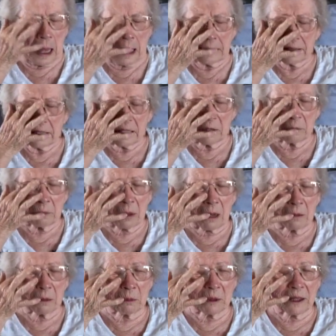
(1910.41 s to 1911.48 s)
I think
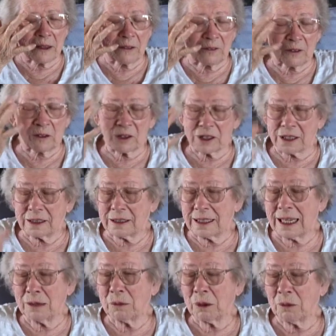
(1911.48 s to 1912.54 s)
probably the first
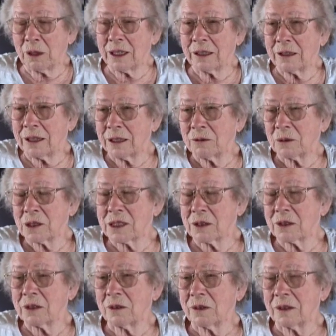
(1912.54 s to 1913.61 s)
date we went on
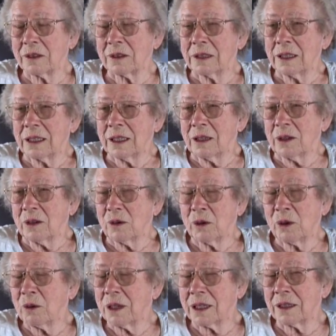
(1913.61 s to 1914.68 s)
was
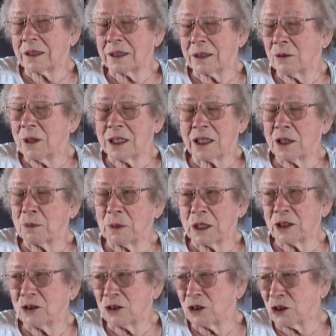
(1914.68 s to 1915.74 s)
we went went to the
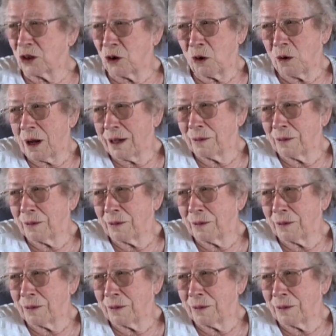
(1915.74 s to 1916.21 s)
picture show.